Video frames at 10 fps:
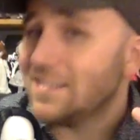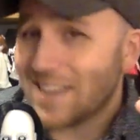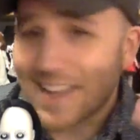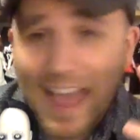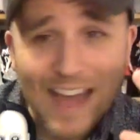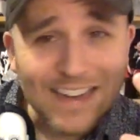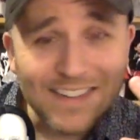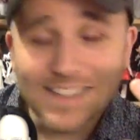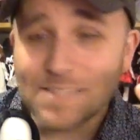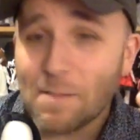again,
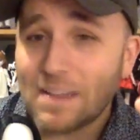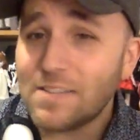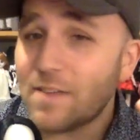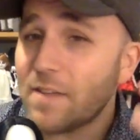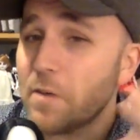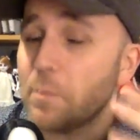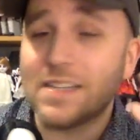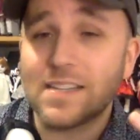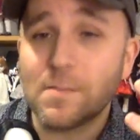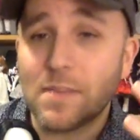this is my least favorite, but
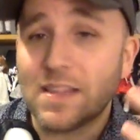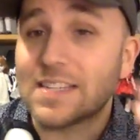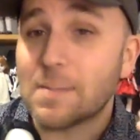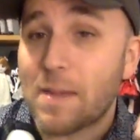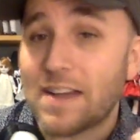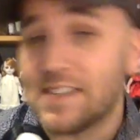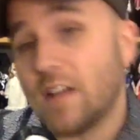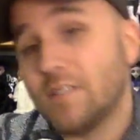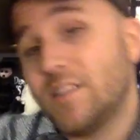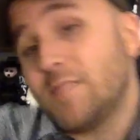it doesn't mean that it's a bad
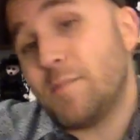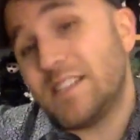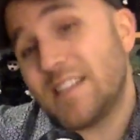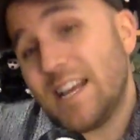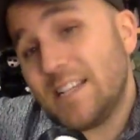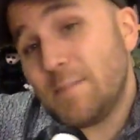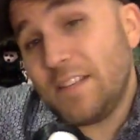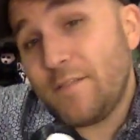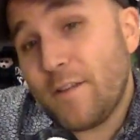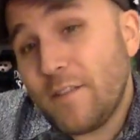doll. It just means that it's my
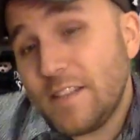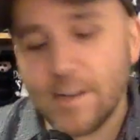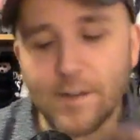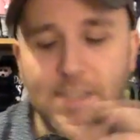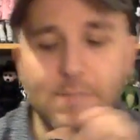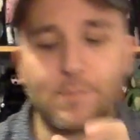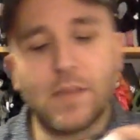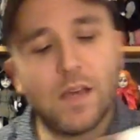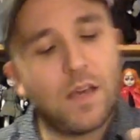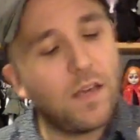least favorite of the series.
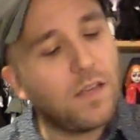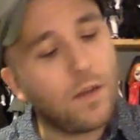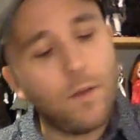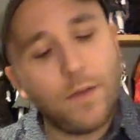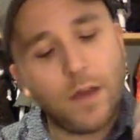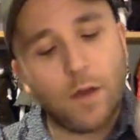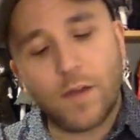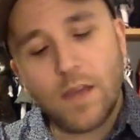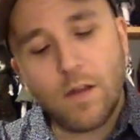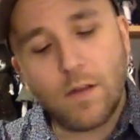So here we go.
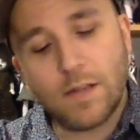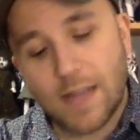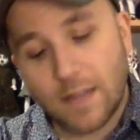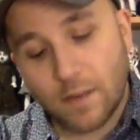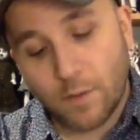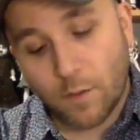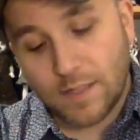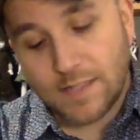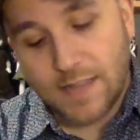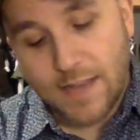Here is Eleanor.
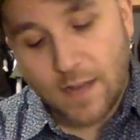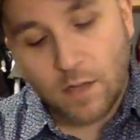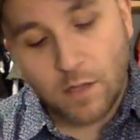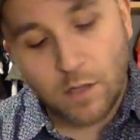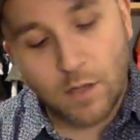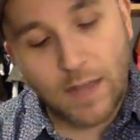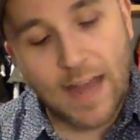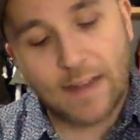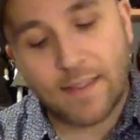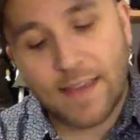Let's take a look
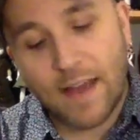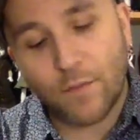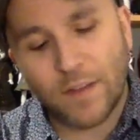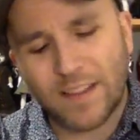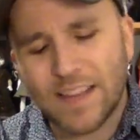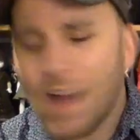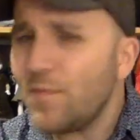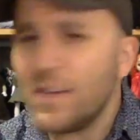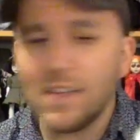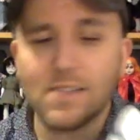at the outfit. The
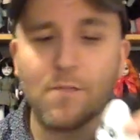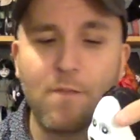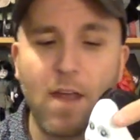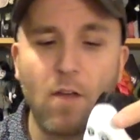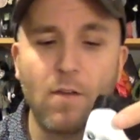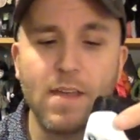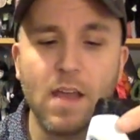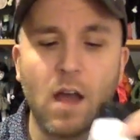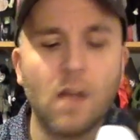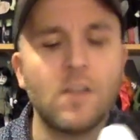outfit is
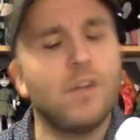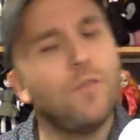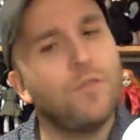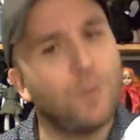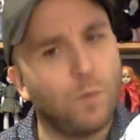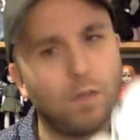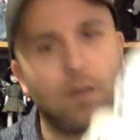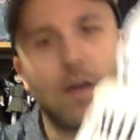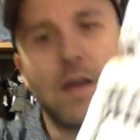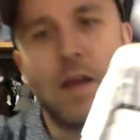very unusual.
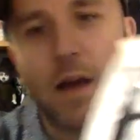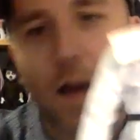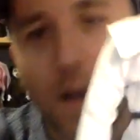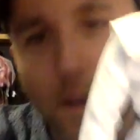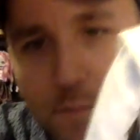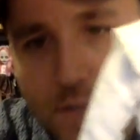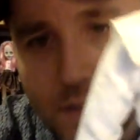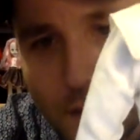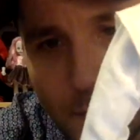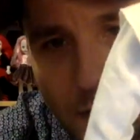
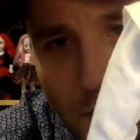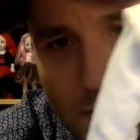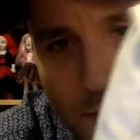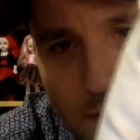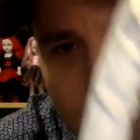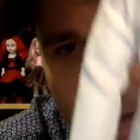So here we go. So it's